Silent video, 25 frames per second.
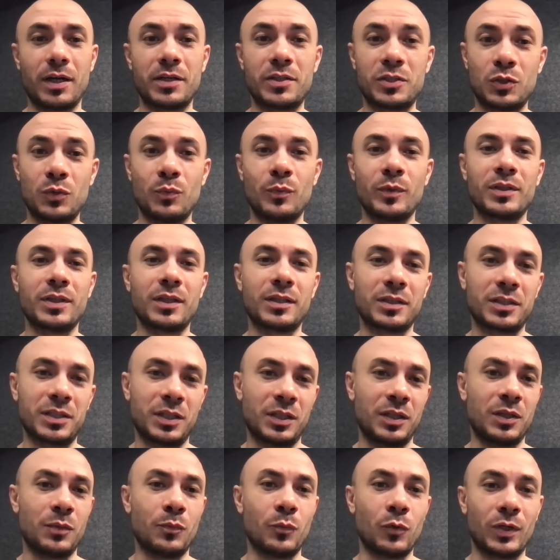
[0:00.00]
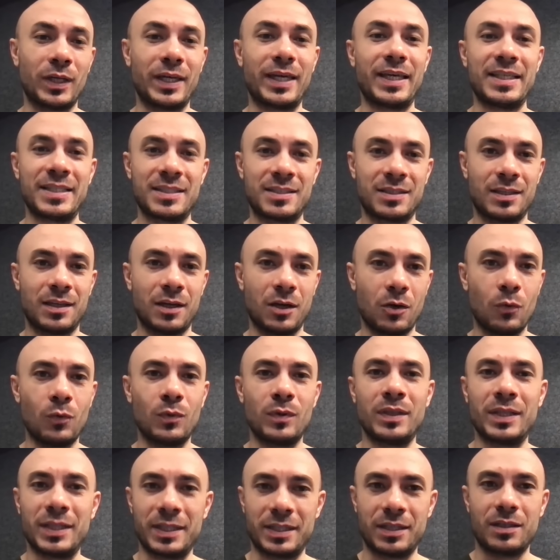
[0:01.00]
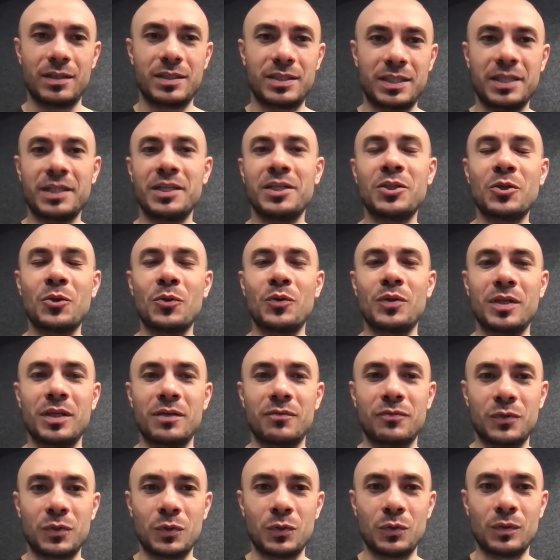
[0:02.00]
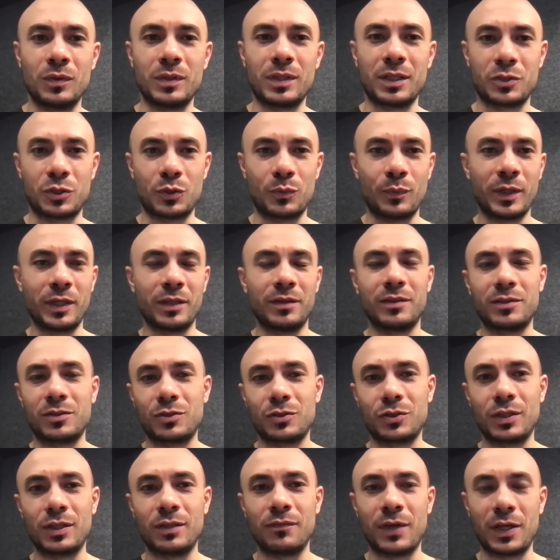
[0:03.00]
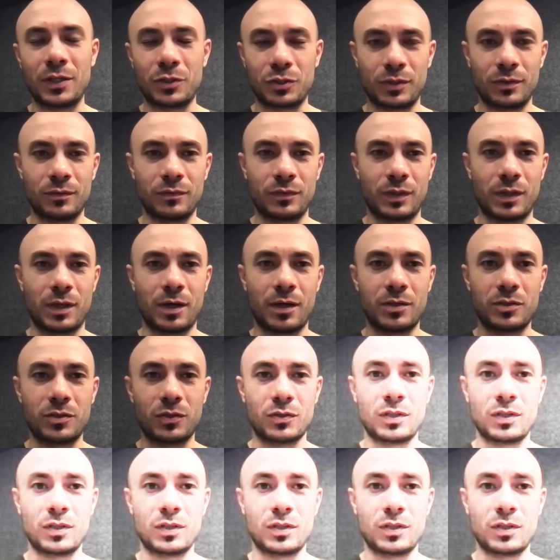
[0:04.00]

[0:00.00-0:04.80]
assuming that green ammonia is the only single only fuel that shipping industry eventually relies